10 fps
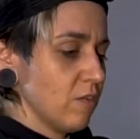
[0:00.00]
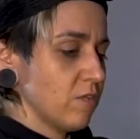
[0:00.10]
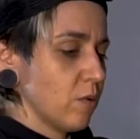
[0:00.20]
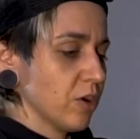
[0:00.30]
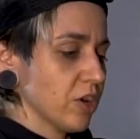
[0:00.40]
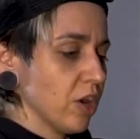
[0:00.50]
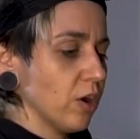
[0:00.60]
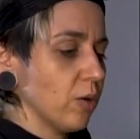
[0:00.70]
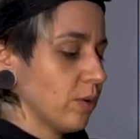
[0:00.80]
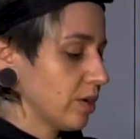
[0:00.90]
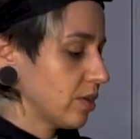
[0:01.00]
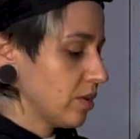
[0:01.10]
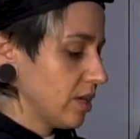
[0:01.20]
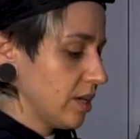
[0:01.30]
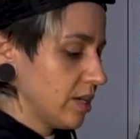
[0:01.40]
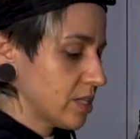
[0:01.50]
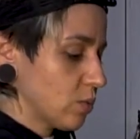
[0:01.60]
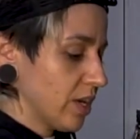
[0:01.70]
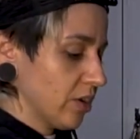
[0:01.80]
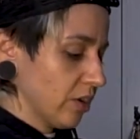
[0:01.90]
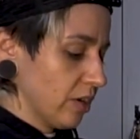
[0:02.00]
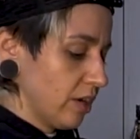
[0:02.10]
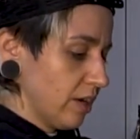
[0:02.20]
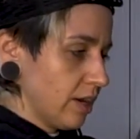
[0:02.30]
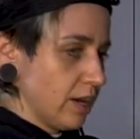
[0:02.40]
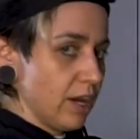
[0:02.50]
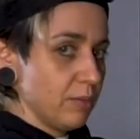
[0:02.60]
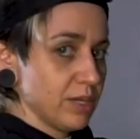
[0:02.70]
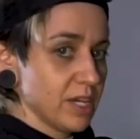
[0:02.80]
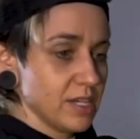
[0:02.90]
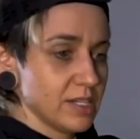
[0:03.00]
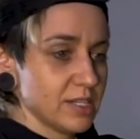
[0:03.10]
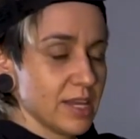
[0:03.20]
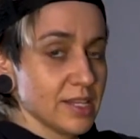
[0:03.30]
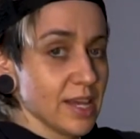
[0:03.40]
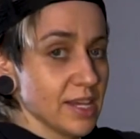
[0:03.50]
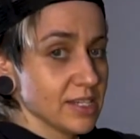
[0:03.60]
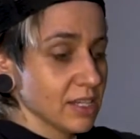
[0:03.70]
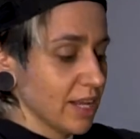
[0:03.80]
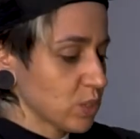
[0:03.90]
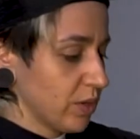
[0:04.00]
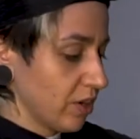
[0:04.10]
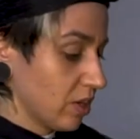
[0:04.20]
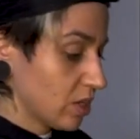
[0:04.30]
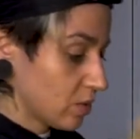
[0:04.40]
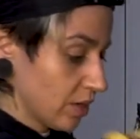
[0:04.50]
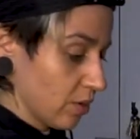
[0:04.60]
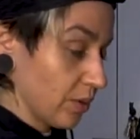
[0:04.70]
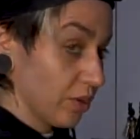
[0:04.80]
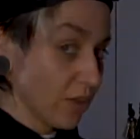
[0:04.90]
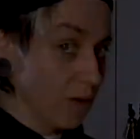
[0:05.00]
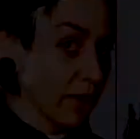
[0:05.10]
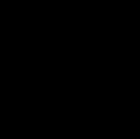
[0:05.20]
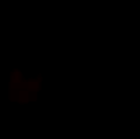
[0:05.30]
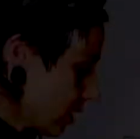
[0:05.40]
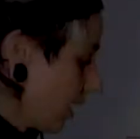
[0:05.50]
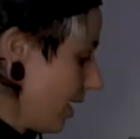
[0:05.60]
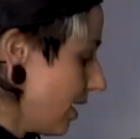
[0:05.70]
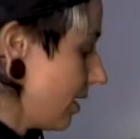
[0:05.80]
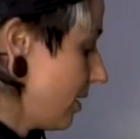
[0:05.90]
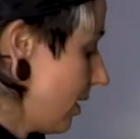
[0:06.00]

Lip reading: forego the sweetener because they taste a lot sweeter when they're that ripe. Okay,